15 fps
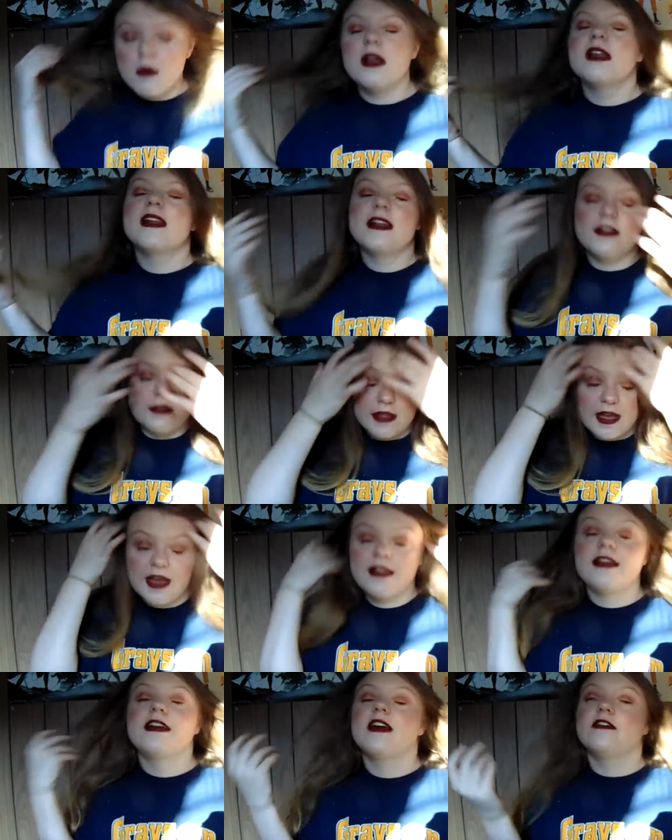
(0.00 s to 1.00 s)
Why did I do that?
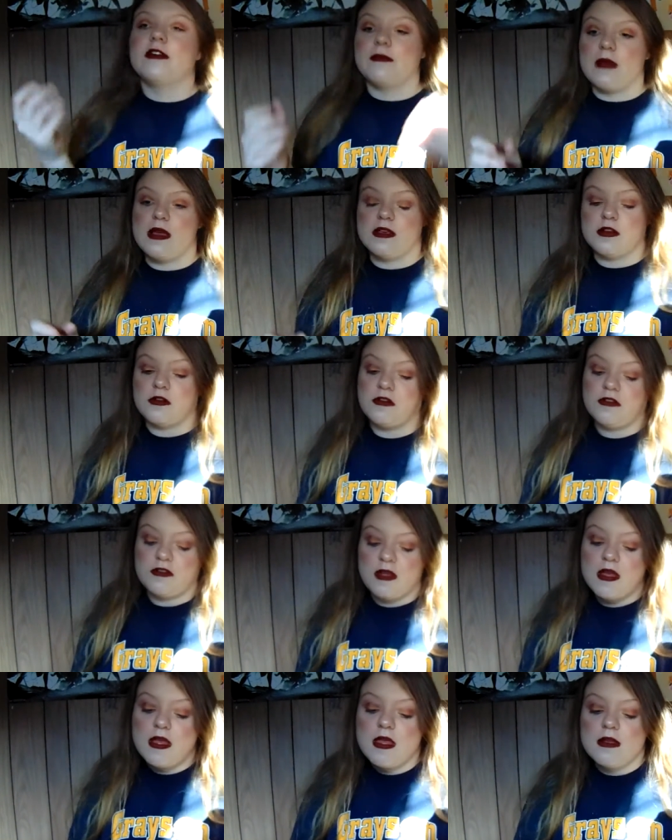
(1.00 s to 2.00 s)
I like covering my ears.
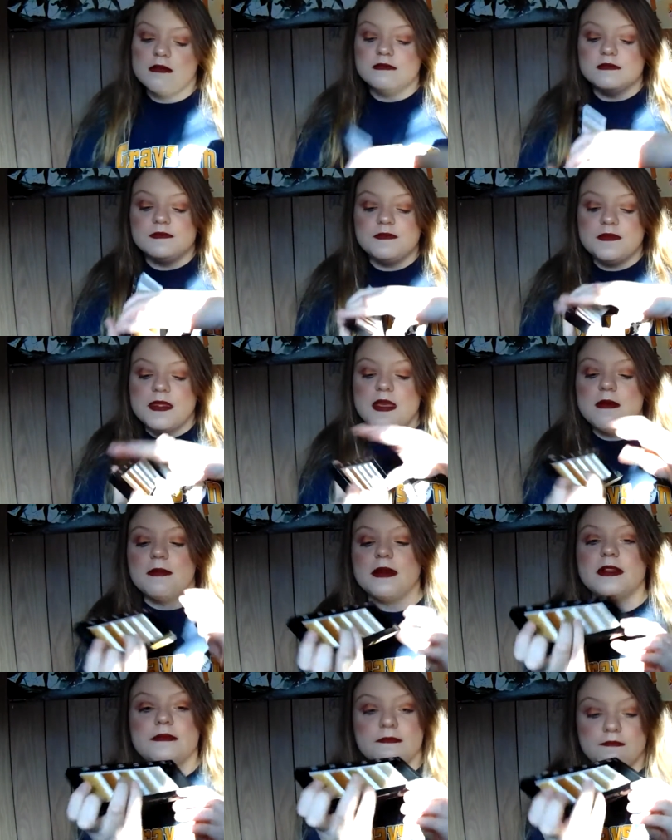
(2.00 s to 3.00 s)

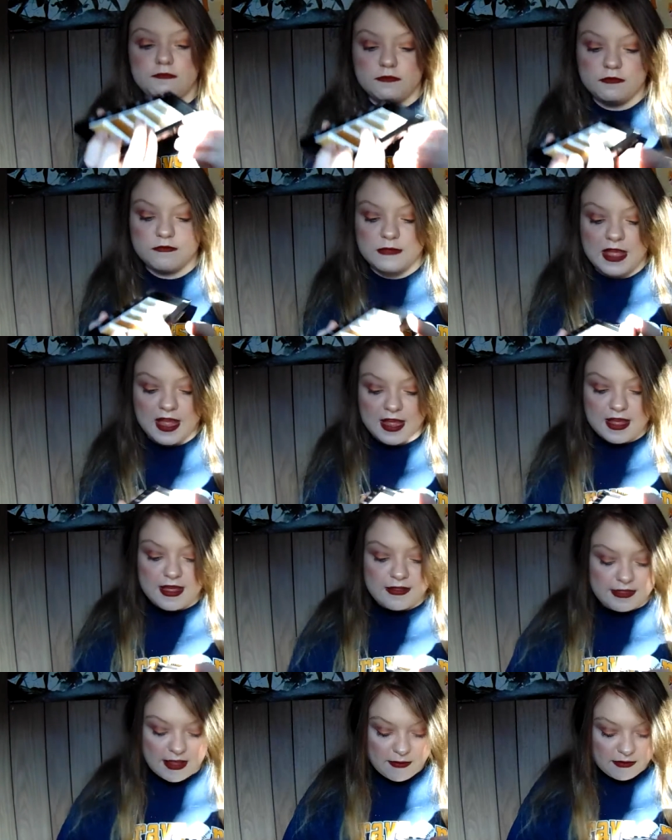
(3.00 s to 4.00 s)
But
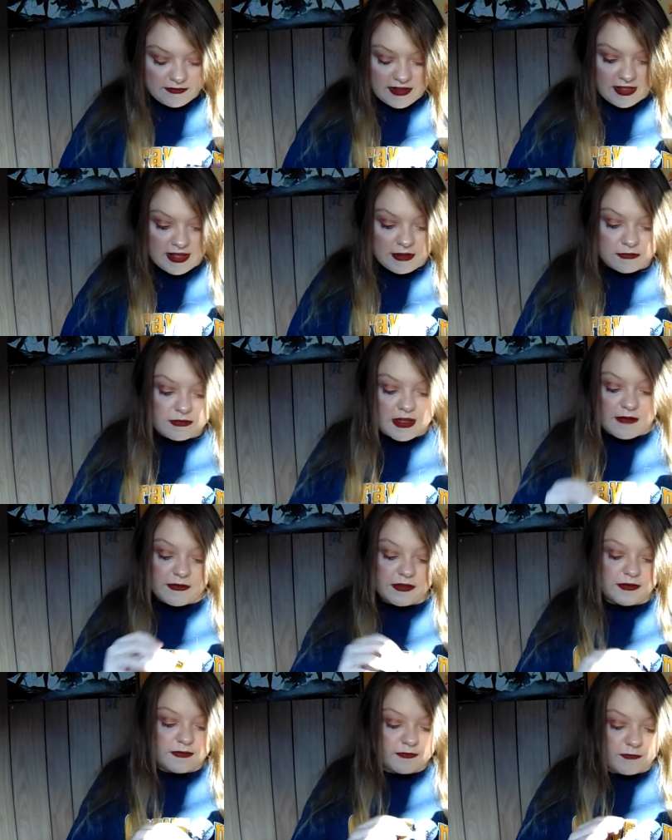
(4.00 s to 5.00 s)
that one fell out. That
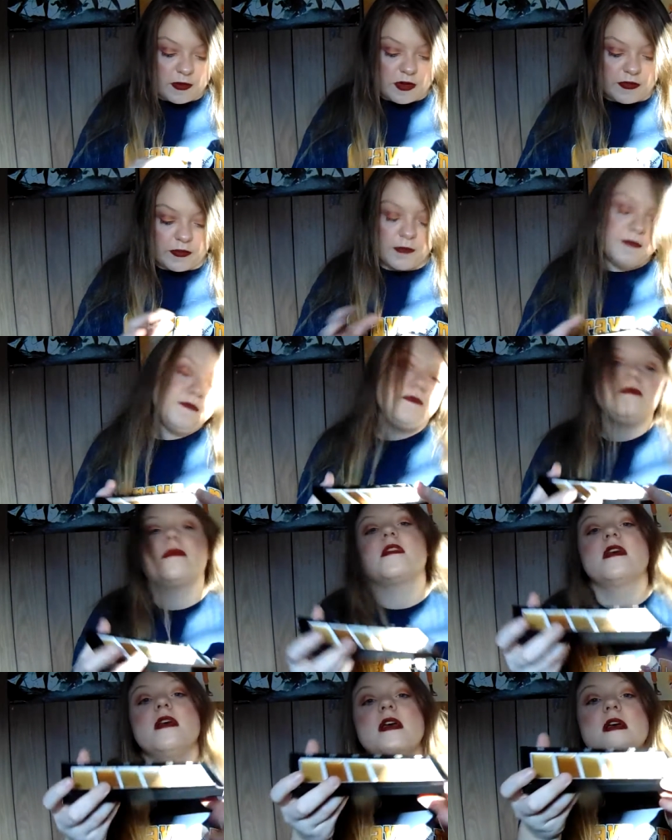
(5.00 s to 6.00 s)
was wonderful.
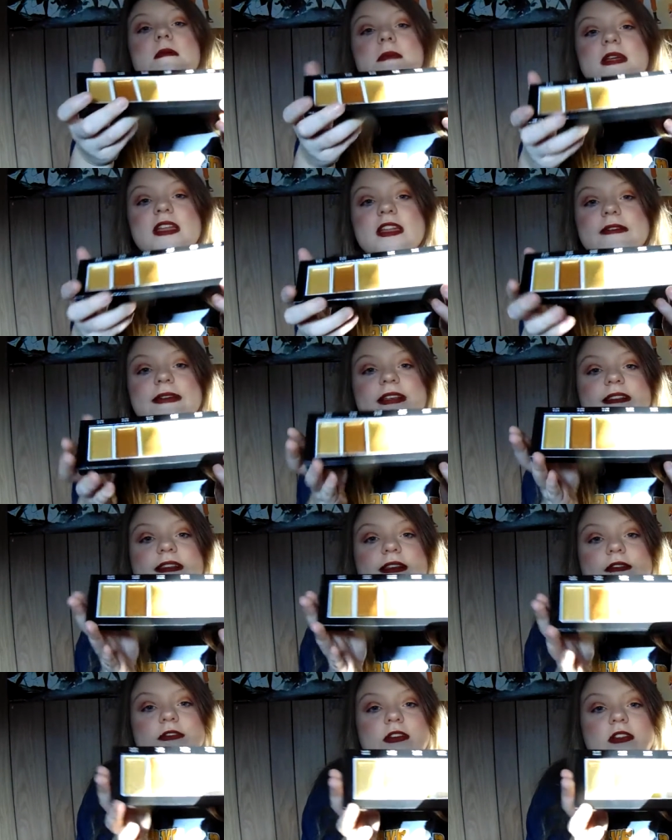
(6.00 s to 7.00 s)
But anyways,
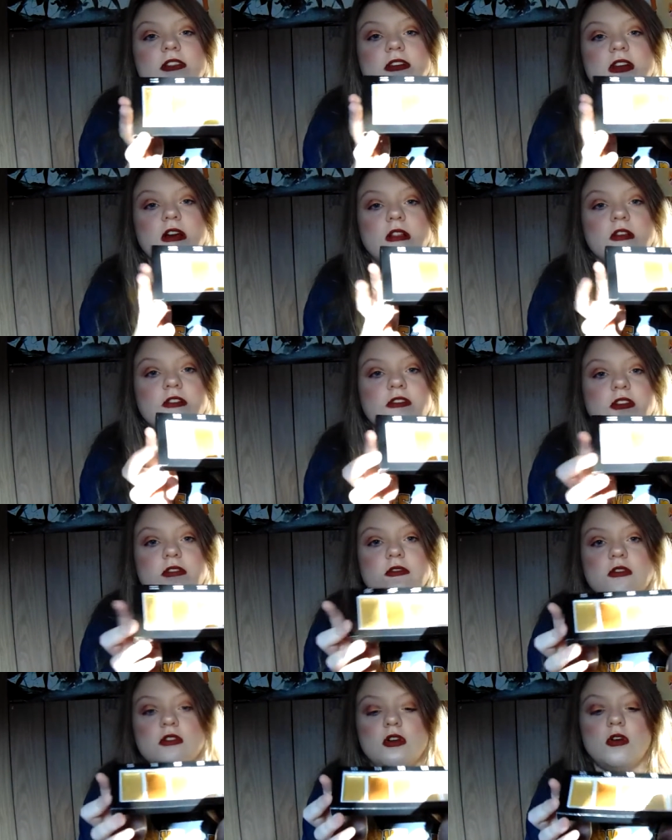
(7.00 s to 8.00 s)
these are all the colors.
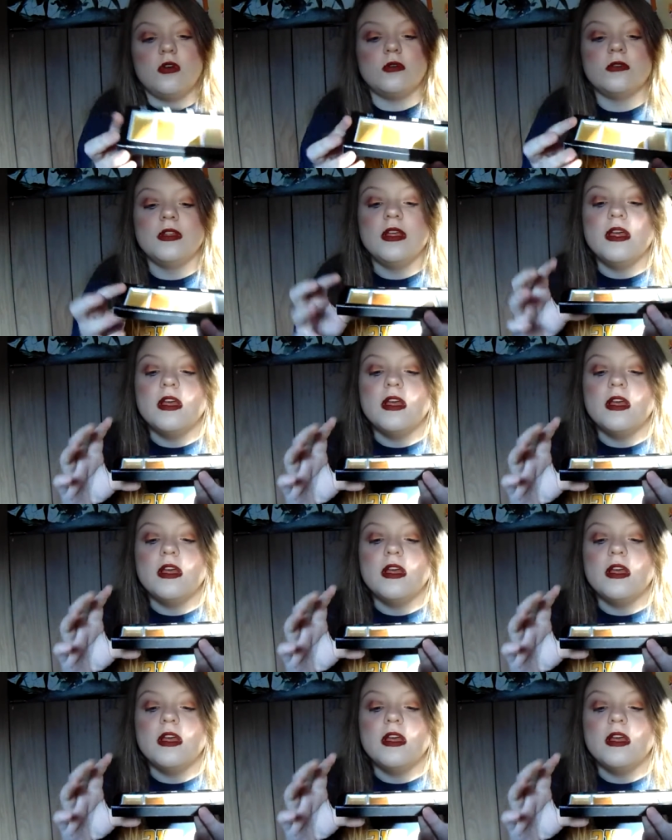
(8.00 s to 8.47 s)
These are gold.